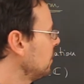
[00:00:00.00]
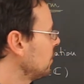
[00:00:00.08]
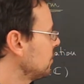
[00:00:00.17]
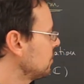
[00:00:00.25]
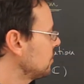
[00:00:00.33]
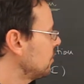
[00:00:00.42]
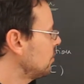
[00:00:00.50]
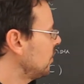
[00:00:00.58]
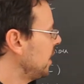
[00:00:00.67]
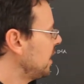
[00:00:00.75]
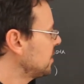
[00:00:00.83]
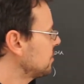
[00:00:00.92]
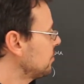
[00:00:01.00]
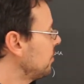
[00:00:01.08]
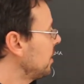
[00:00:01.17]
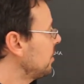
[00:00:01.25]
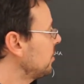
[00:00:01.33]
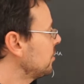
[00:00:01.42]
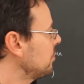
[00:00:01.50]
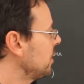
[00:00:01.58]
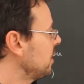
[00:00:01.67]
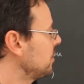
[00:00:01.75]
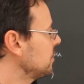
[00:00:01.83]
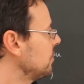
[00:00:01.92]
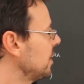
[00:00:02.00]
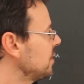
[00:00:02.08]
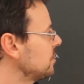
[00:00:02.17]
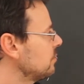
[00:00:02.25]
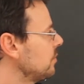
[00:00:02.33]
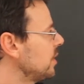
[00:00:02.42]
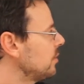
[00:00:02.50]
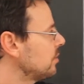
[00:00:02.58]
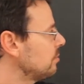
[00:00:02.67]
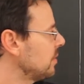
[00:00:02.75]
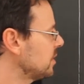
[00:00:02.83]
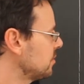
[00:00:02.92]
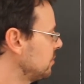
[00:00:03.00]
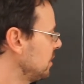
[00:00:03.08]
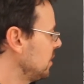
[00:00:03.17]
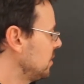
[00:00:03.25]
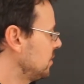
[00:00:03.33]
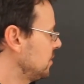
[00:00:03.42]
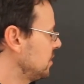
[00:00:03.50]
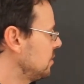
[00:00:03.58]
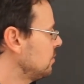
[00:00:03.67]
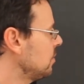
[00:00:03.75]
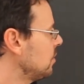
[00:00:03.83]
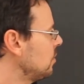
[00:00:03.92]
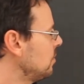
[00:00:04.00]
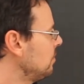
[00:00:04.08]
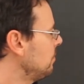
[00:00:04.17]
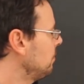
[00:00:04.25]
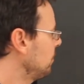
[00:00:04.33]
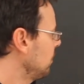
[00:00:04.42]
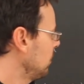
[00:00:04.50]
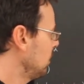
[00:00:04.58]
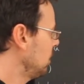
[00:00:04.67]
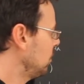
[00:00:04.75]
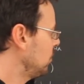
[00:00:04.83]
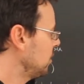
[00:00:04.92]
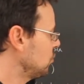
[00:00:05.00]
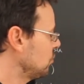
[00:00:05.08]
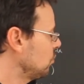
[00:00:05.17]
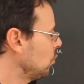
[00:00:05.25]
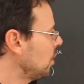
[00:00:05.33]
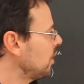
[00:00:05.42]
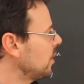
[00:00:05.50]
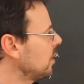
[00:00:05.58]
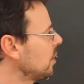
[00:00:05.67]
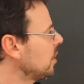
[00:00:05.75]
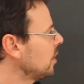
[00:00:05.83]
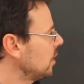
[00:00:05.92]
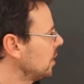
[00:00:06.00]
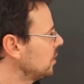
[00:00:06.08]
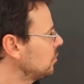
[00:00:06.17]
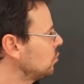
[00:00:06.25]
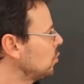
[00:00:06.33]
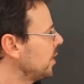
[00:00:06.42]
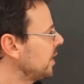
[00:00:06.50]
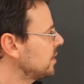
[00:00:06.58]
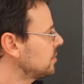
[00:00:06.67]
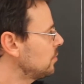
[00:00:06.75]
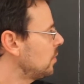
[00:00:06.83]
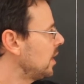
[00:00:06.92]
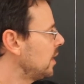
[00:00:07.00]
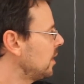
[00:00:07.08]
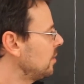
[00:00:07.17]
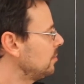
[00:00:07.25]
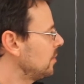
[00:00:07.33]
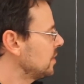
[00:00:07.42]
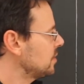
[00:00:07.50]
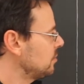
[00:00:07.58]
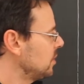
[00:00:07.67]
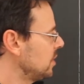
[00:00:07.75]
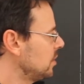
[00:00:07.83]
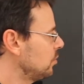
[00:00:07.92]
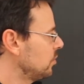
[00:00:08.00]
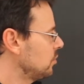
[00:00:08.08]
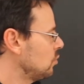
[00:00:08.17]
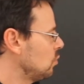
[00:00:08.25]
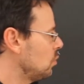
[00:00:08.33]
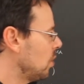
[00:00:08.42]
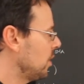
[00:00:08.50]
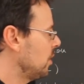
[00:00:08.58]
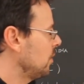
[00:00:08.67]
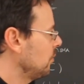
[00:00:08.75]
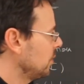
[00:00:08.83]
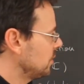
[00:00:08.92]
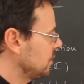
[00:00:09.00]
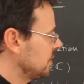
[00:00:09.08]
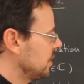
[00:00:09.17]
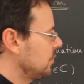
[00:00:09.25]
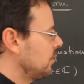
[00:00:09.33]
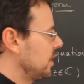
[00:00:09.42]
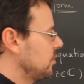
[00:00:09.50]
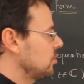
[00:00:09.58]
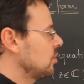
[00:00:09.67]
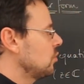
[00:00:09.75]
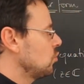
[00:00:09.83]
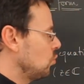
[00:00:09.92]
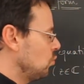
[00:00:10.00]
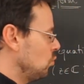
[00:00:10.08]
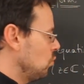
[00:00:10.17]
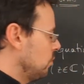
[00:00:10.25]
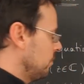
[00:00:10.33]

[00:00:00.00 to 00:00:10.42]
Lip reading: So x squared minus y squared must be 0, equation 1, and 2xy must be equal to 1, which is equation 2.